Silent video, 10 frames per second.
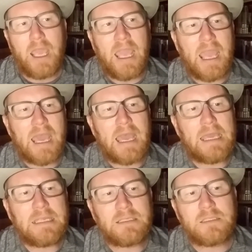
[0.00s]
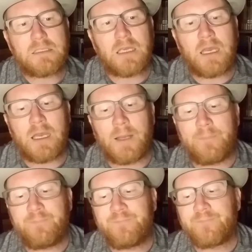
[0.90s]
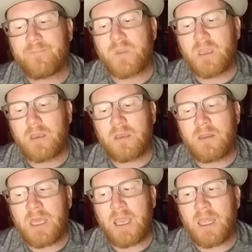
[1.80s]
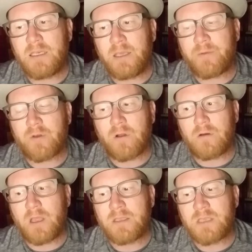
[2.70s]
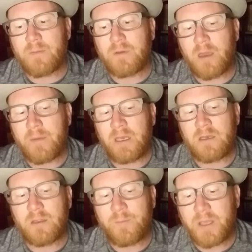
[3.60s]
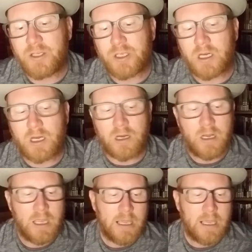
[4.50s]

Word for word: and um, then Deep Throat ends up coming into the picture